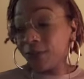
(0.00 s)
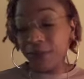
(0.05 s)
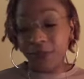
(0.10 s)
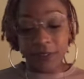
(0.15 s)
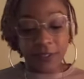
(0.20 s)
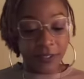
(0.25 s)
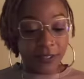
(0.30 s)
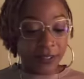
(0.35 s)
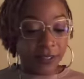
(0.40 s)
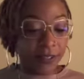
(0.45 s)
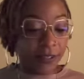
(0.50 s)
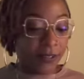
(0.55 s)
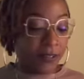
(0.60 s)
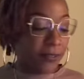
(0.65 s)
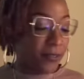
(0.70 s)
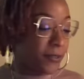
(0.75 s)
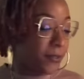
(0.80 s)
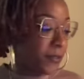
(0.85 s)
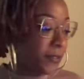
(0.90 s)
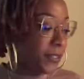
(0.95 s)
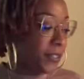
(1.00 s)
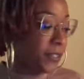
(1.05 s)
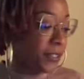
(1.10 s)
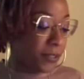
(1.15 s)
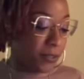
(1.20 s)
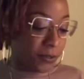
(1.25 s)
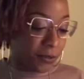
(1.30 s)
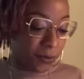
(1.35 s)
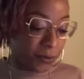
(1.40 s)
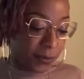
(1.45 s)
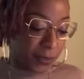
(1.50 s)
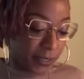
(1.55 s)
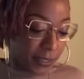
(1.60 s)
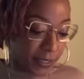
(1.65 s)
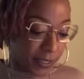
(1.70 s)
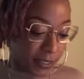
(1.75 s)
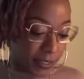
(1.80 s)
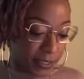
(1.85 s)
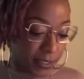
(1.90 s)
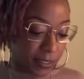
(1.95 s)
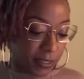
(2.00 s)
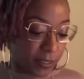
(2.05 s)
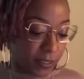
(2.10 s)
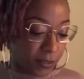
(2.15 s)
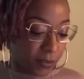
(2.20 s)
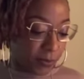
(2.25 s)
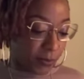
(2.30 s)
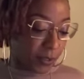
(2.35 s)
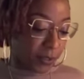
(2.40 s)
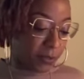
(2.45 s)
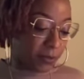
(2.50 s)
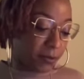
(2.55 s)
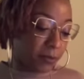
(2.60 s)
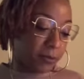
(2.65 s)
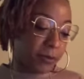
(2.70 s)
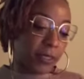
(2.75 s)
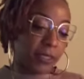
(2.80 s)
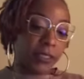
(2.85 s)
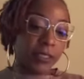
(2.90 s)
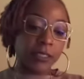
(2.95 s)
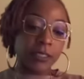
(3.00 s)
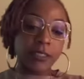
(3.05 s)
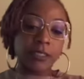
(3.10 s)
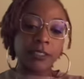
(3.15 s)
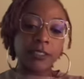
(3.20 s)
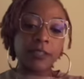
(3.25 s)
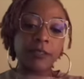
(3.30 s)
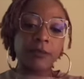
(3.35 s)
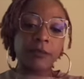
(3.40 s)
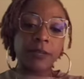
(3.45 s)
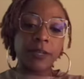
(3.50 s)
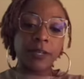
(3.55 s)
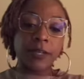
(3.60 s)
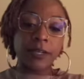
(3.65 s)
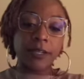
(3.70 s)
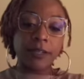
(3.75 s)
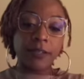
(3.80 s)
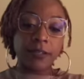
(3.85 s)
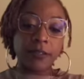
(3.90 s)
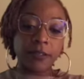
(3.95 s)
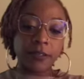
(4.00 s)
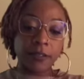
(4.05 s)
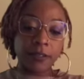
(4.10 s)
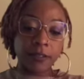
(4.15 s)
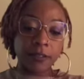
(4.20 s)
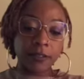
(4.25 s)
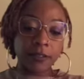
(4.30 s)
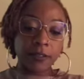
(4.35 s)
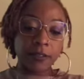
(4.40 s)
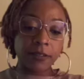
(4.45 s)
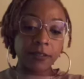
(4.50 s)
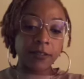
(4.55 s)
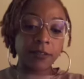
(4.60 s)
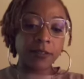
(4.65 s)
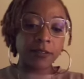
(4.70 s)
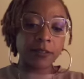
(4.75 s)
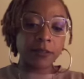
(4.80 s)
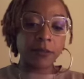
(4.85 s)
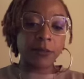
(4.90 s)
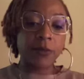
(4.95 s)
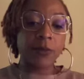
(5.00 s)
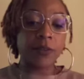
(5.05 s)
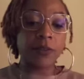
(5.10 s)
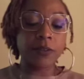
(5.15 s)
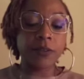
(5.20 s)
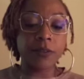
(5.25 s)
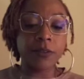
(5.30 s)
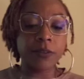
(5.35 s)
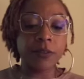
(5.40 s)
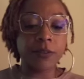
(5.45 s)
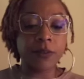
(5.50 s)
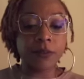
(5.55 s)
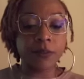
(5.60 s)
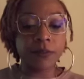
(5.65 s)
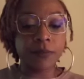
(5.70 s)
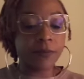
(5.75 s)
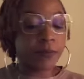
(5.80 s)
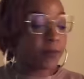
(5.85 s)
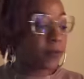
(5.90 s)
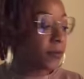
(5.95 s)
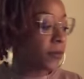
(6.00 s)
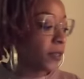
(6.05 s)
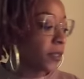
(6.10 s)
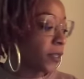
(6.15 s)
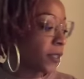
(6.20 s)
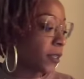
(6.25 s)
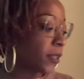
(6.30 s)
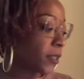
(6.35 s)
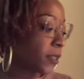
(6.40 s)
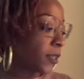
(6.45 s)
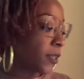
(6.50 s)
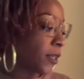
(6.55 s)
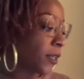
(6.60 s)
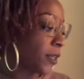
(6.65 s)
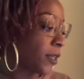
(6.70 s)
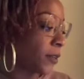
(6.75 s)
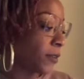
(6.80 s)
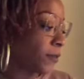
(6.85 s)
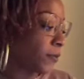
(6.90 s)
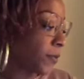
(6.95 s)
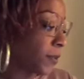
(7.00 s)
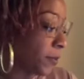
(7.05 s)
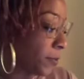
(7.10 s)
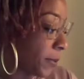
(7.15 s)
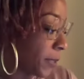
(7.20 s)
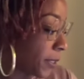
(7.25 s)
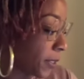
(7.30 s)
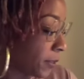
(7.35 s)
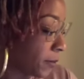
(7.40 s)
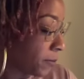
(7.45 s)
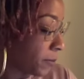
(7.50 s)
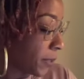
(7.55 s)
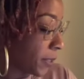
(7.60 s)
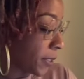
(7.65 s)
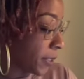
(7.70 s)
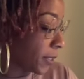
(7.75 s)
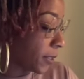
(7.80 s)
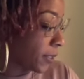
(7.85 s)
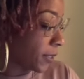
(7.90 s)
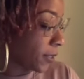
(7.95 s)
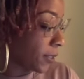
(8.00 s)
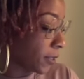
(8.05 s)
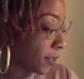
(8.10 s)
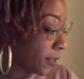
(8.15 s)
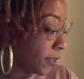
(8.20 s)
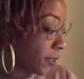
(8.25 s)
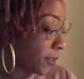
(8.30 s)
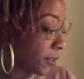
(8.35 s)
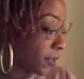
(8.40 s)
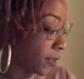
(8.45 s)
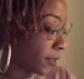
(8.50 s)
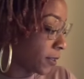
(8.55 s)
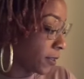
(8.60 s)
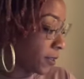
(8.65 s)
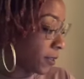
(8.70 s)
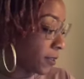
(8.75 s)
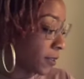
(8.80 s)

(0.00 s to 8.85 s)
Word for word: feel? What do you want? You want them to make this shit right with you. How do you feel about them, Pisces?